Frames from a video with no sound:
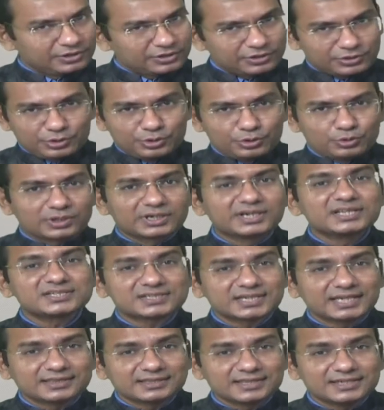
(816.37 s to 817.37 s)
Do you
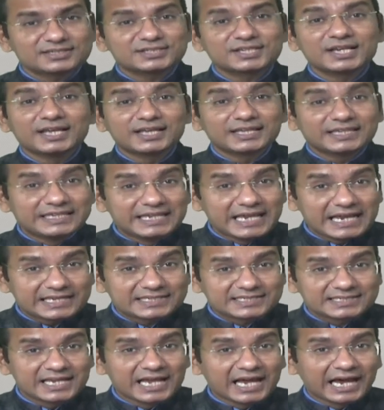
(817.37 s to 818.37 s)
understand this?
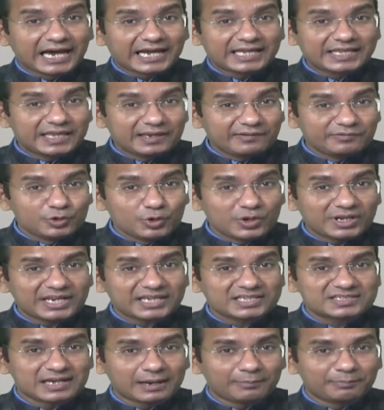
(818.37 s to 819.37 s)
Yes, I gave you an
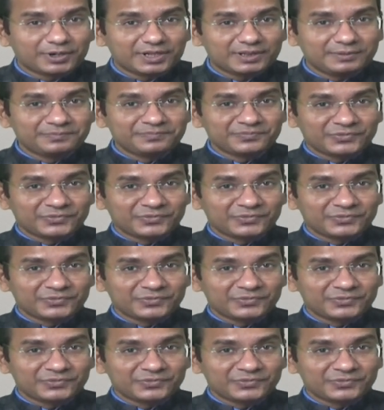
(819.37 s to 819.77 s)
example.